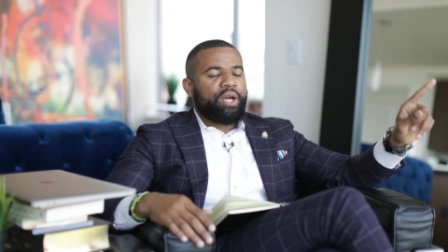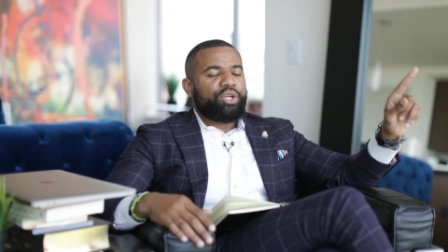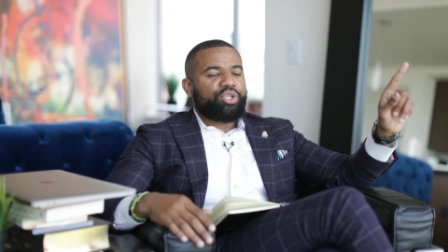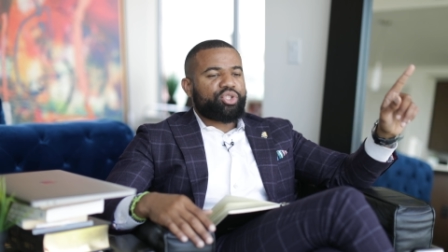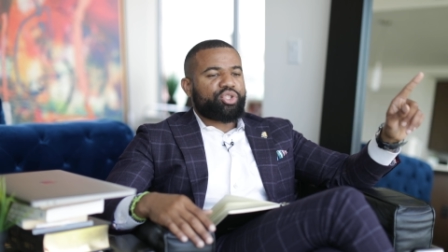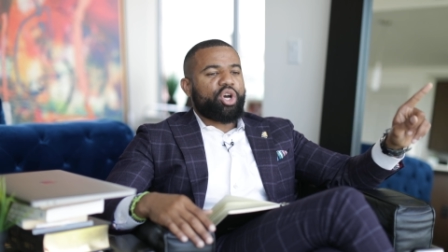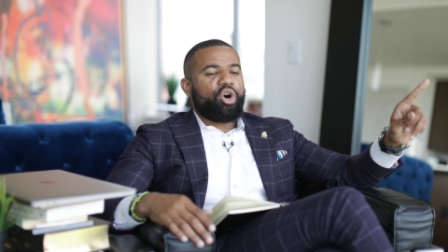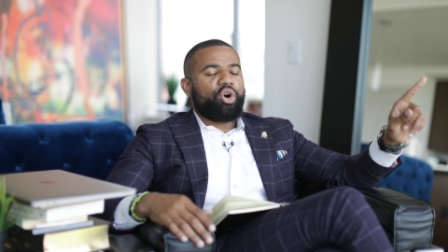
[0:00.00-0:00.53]

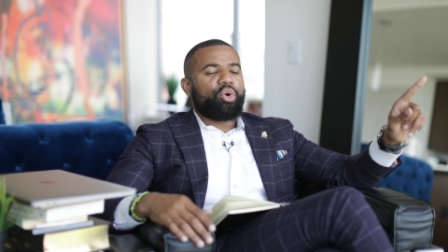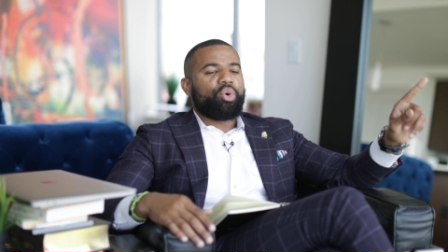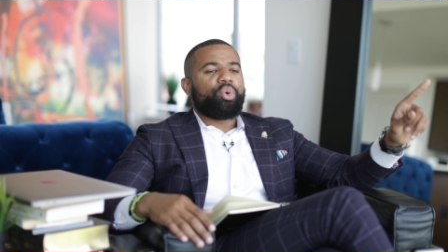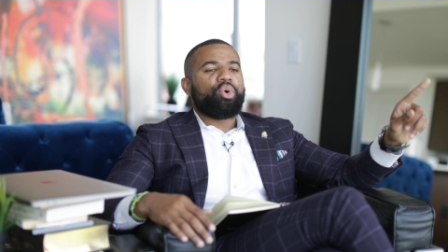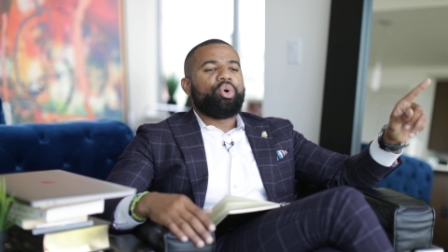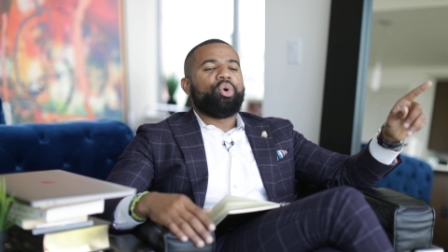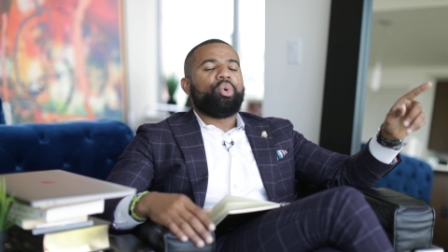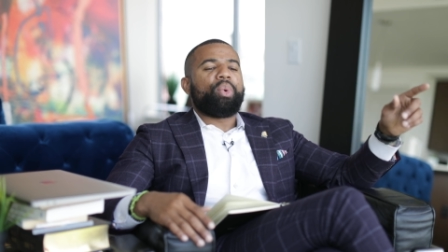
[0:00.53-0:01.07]
So
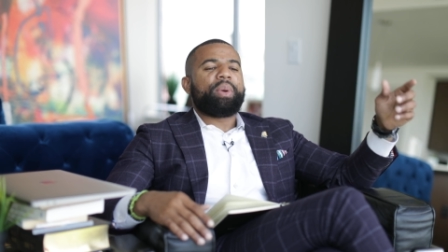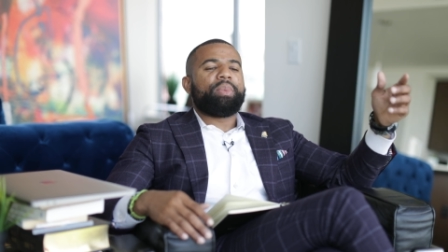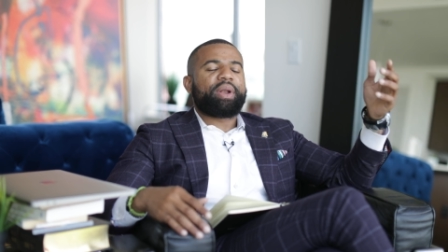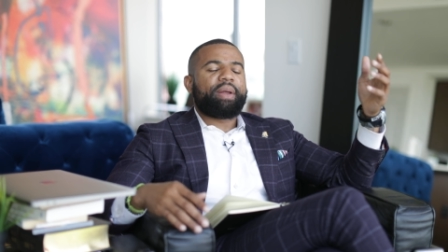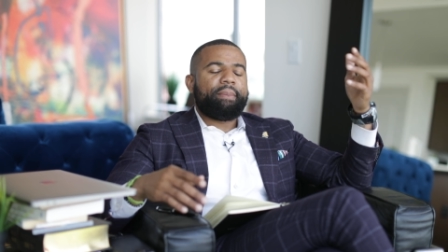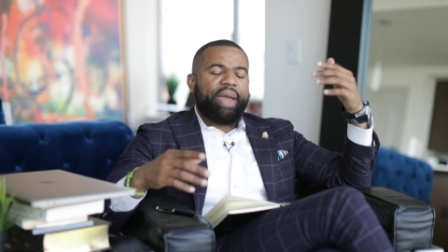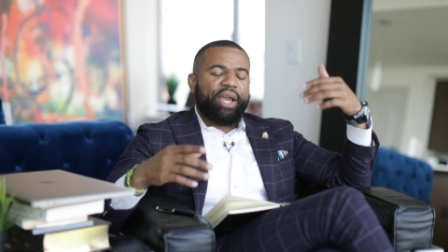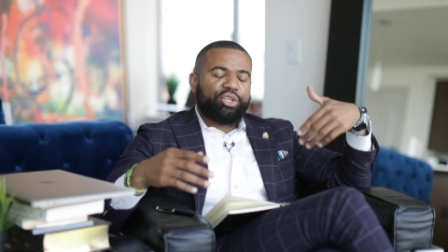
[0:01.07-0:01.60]
we want
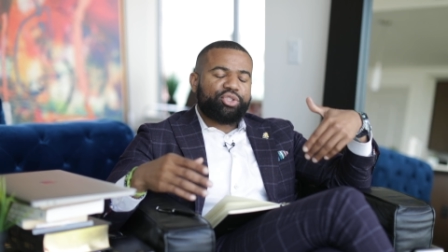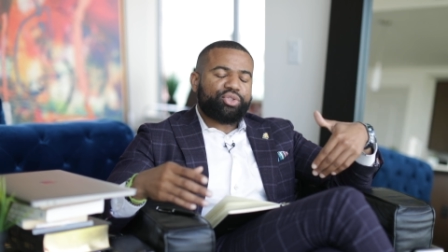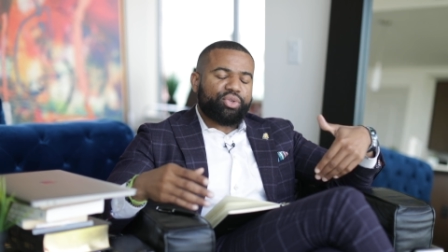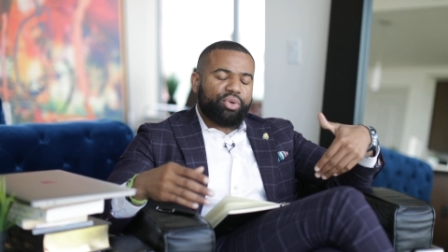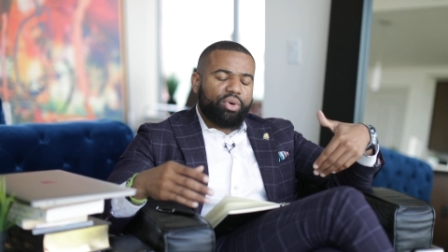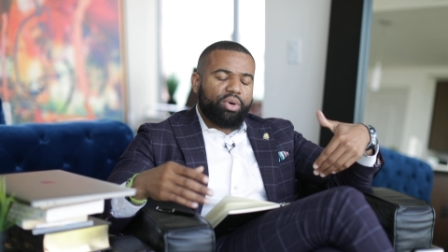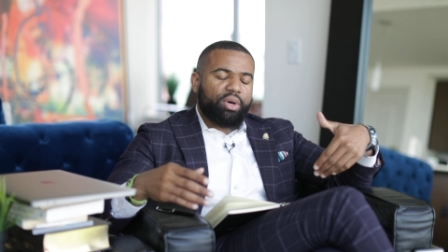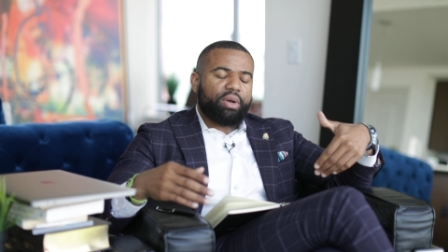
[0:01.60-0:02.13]
to make
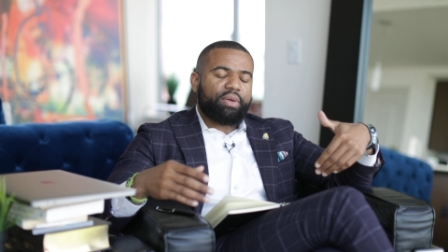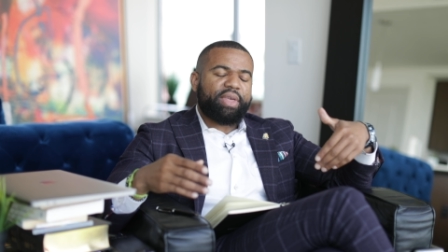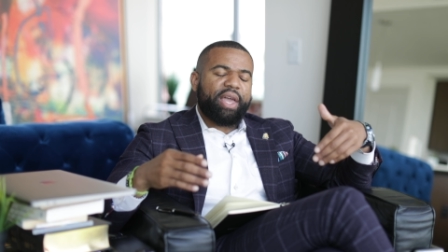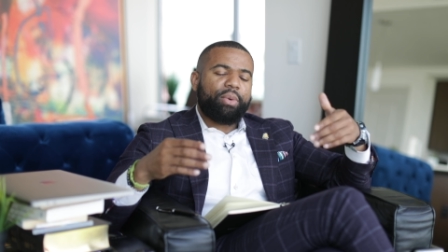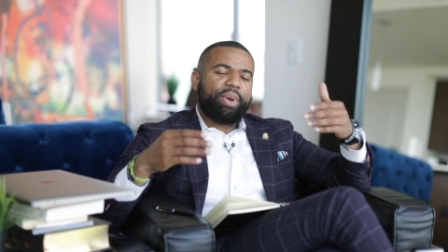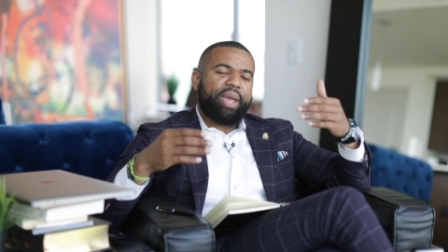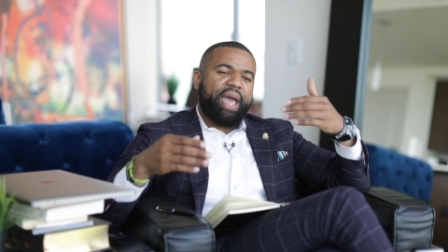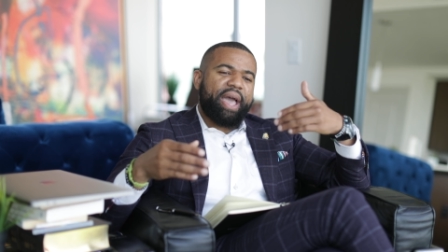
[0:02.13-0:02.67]
sure that we